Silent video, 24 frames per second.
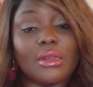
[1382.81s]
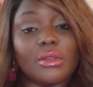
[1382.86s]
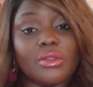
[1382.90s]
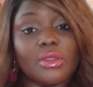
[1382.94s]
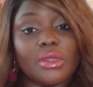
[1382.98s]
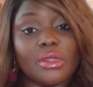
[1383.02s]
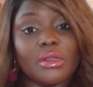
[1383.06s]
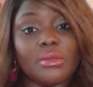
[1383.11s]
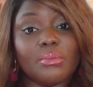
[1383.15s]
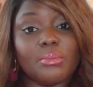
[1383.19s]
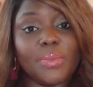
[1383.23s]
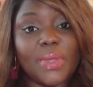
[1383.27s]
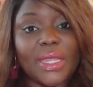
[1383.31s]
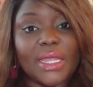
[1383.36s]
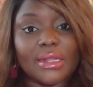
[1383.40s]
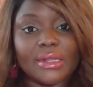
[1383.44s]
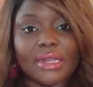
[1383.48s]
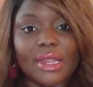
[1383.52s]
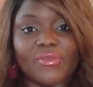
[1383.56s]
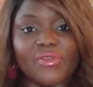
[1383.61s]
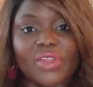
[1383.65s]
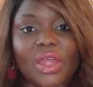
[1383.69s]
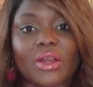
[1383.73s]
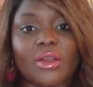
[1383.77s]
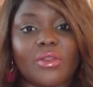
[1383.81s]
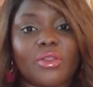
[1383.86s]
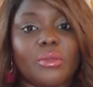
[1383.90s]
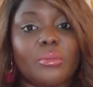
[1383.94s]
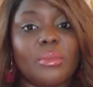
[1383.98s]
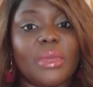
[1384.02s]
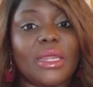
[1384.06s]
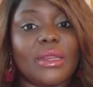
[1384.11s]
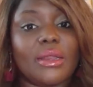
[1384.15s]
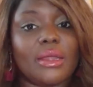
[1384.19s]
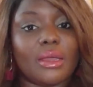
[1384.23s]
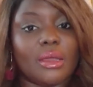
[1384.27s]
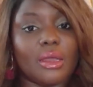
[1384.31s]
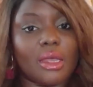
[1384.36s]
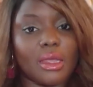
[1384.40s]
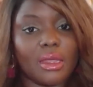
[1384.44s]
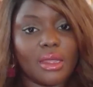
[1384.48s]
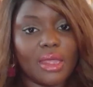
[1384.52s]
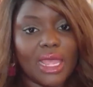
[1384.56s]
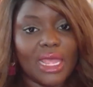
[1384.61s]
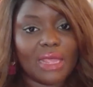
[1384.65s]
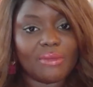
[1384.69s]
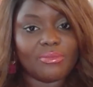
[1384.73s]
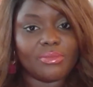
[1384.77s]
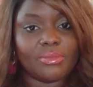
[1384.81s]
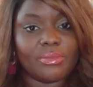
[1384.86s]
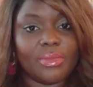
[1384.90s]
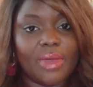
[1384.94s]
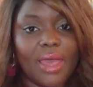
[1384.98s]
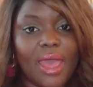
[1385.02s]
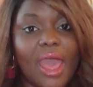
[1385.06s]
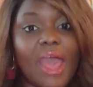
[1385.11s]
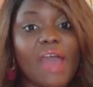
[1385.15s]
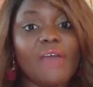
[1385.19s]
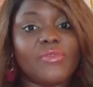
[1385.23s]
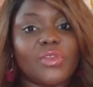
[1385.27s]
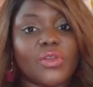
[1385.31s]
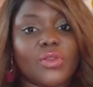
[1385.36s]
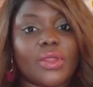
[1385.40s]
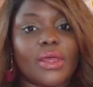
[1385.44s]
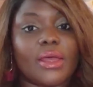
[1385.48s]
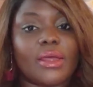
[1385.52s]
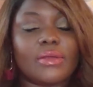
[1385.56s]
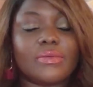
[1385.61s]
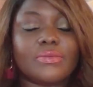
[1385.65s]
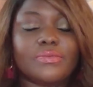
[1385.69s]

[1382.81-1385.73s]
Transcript: the being left out of the meeting came after that.